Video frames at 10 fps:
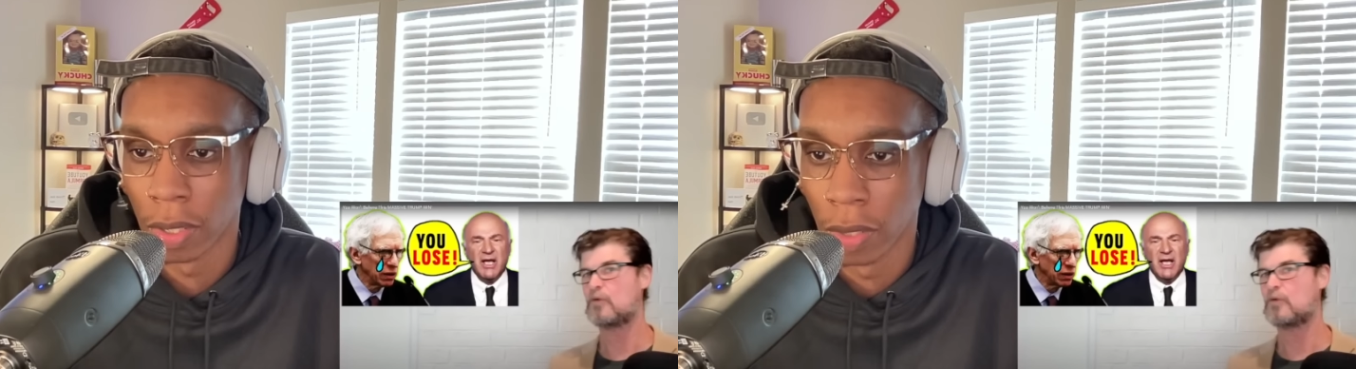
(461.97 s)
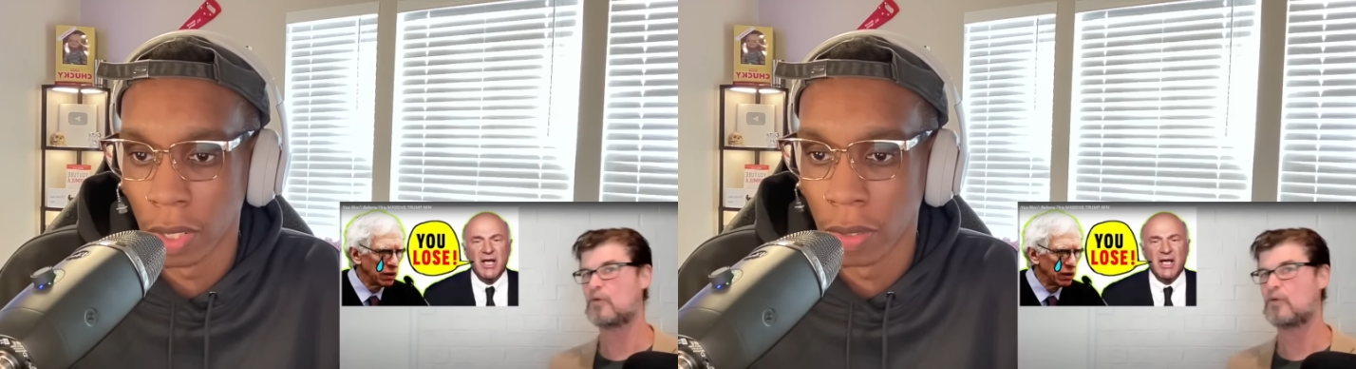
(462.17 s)

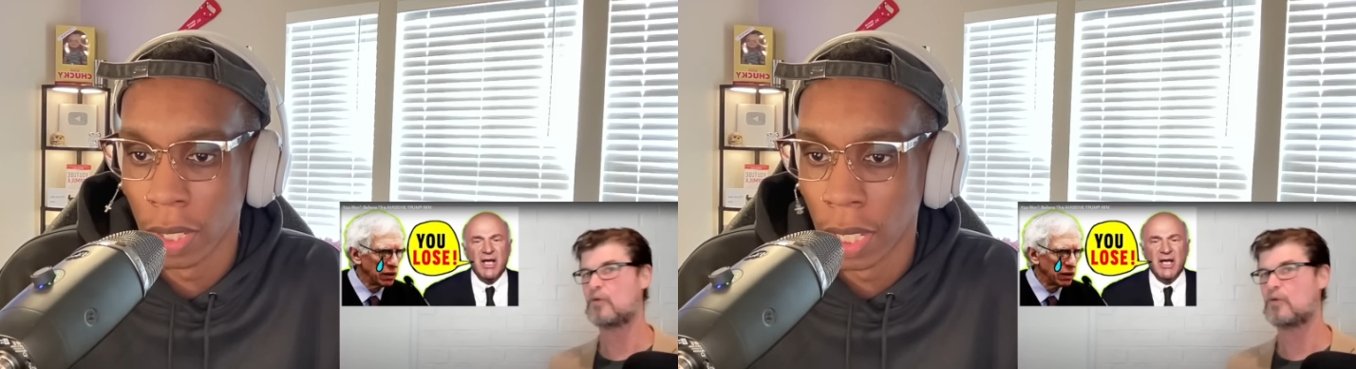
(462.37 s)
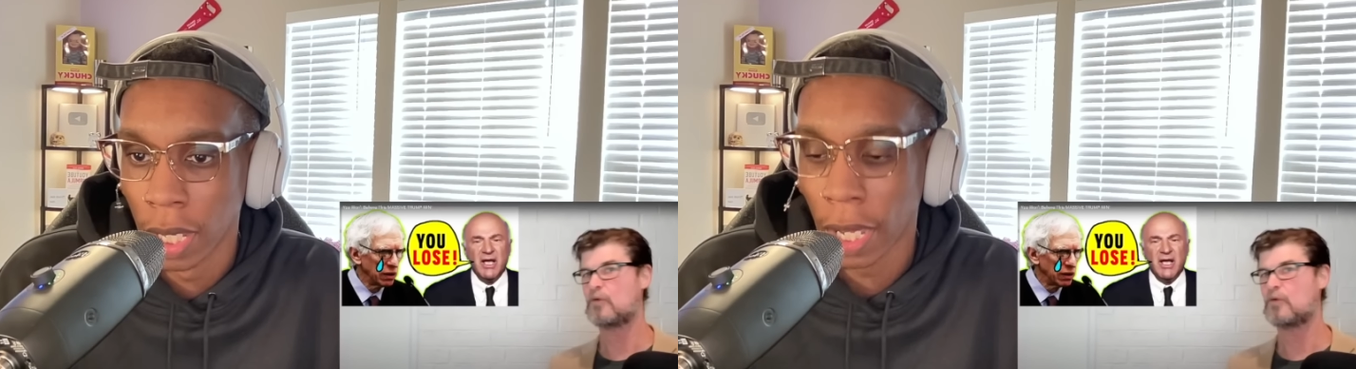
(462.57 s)
Speaker 1: you know,
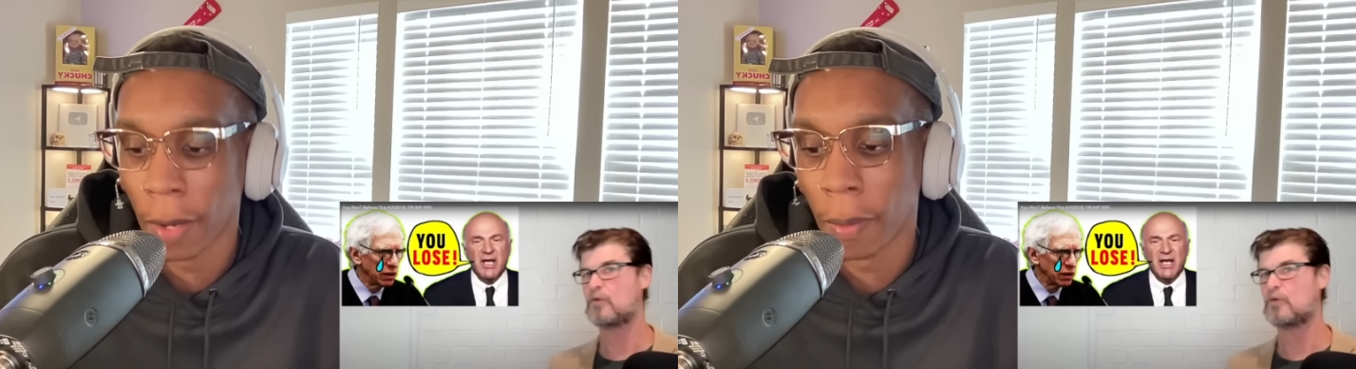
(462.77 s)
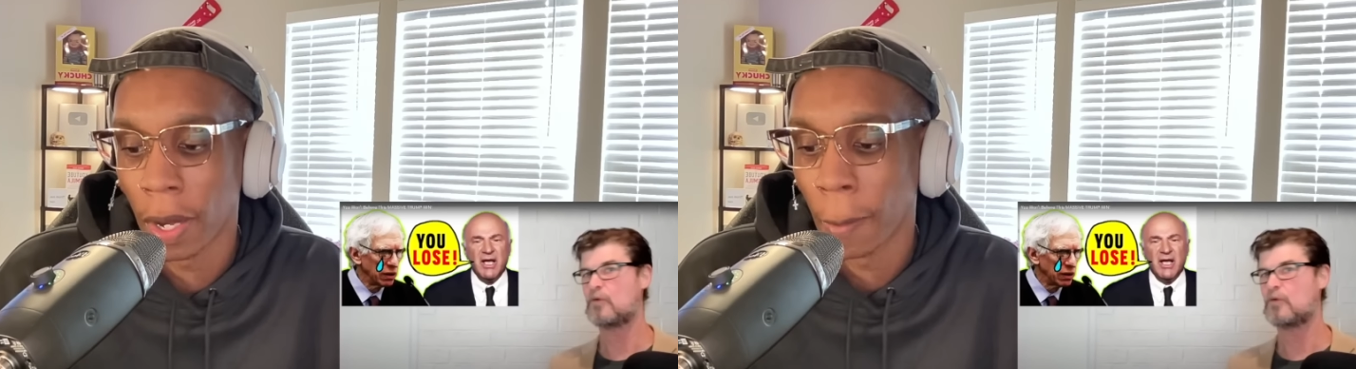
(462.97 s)

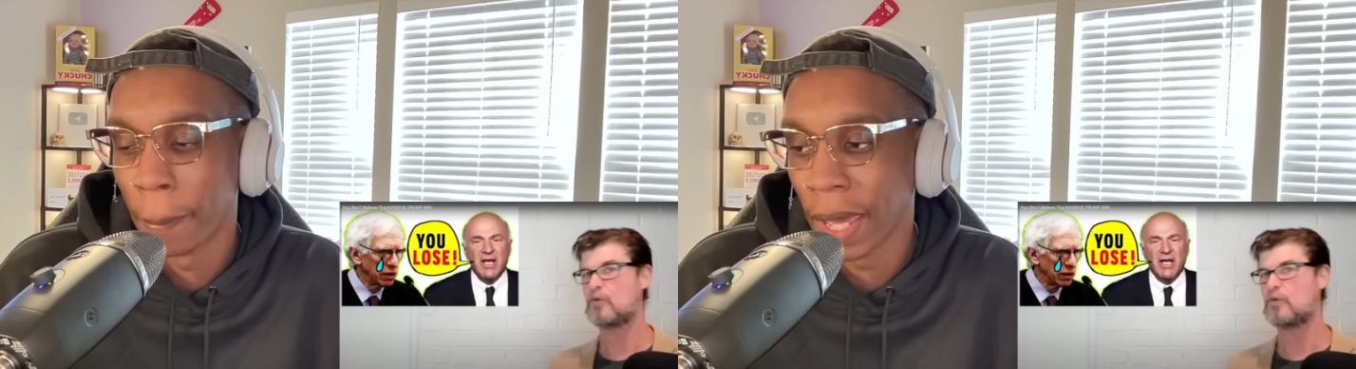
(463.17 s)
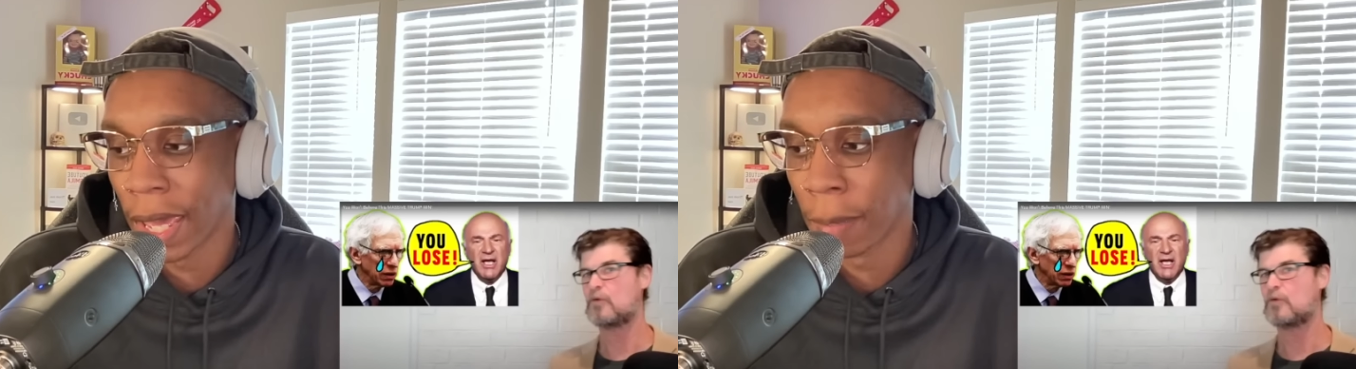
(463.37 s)
how how
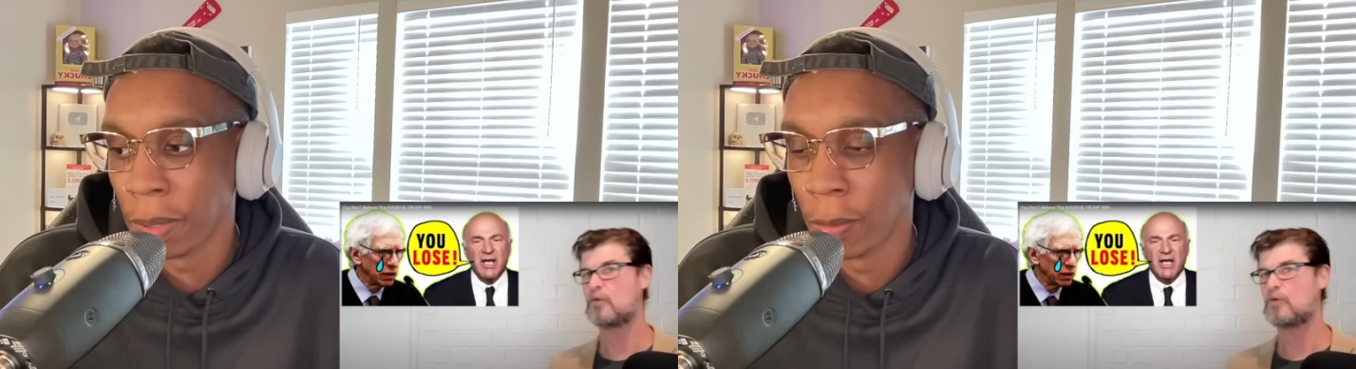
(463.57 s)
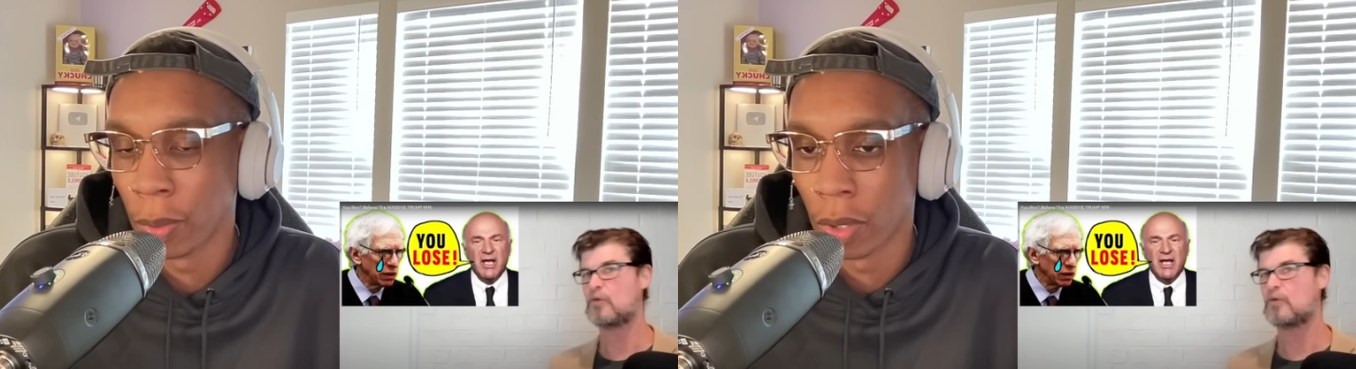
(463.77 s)
bad
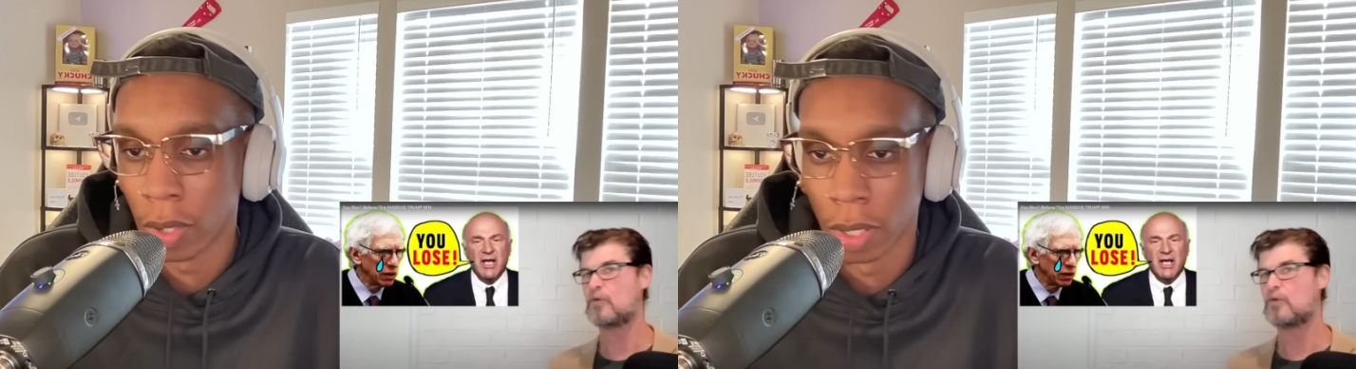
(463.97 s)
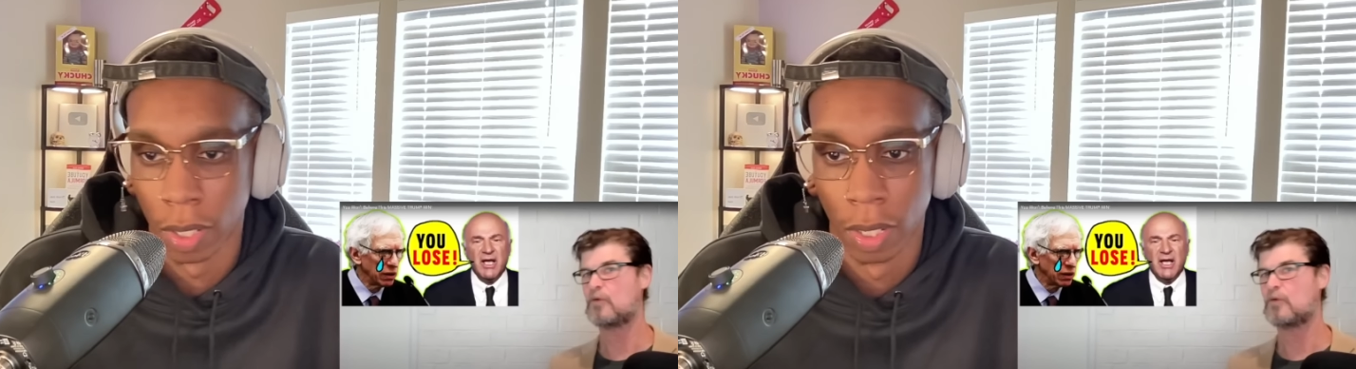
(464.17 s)
people
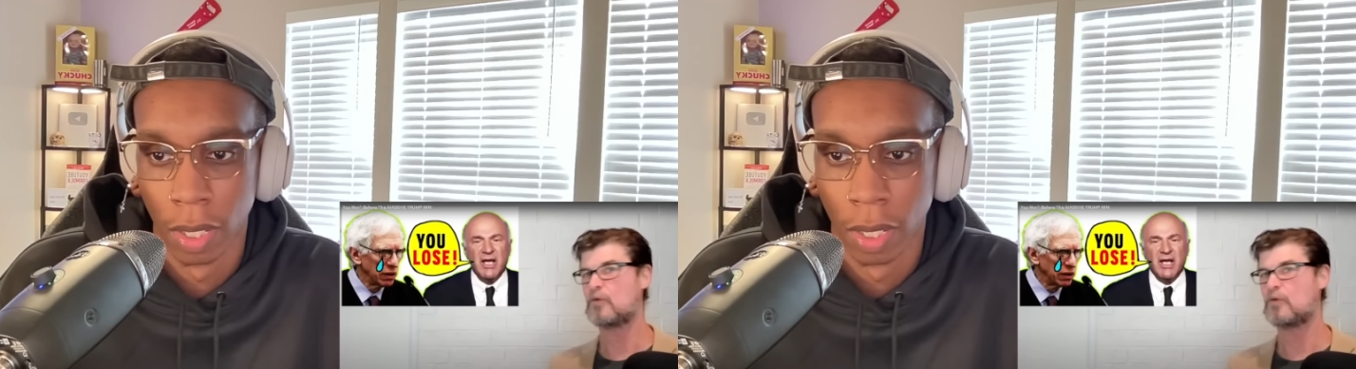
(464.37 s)
are.